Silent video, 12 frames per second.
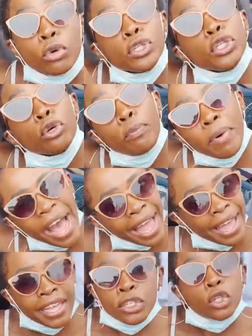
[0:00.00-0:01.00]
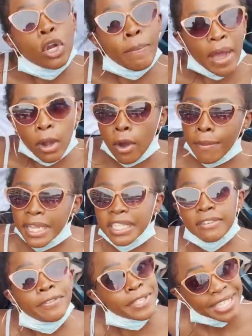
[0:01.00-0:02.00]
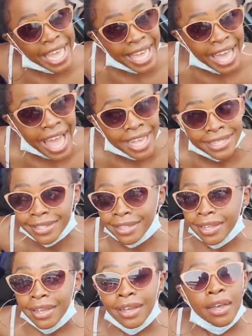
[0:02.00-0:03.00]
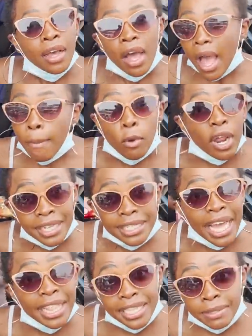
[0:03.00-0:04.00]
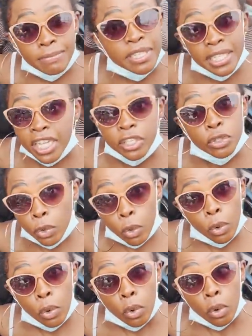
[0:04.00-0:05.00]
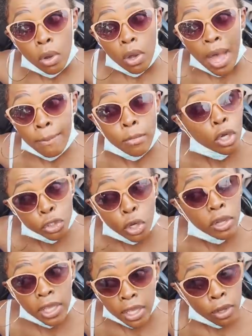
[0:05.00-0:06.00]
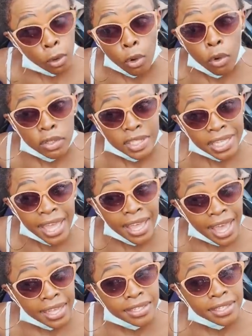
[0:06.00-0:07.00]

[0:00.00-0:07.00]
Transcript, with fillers: Would you buy? Drop a comment. If you say yes, I'm gonna start this business. So I'm not joking. No, oh. say yes.